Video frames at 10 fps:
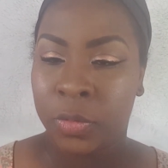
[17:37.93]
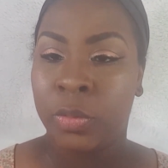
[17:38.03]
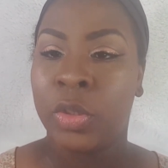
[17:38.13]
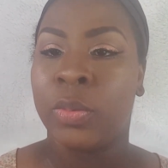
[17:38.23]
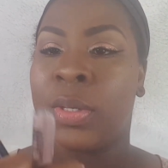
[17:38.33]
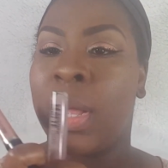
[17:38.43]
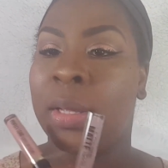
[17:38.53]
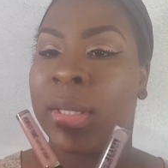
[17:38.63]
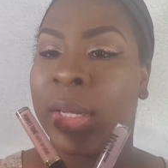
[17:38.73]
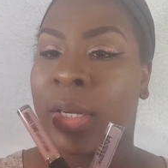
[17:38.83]
which one y'all
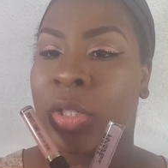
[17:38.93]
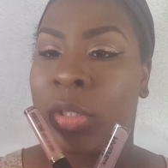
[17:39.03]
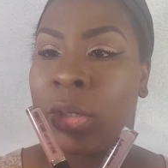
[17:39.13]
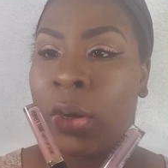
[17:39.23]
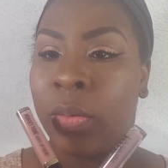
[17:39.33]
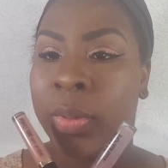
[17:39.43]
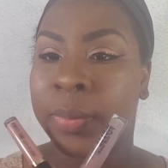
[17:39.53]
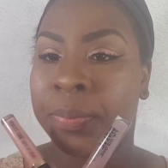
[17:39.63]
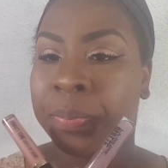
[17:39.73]
think I should go with?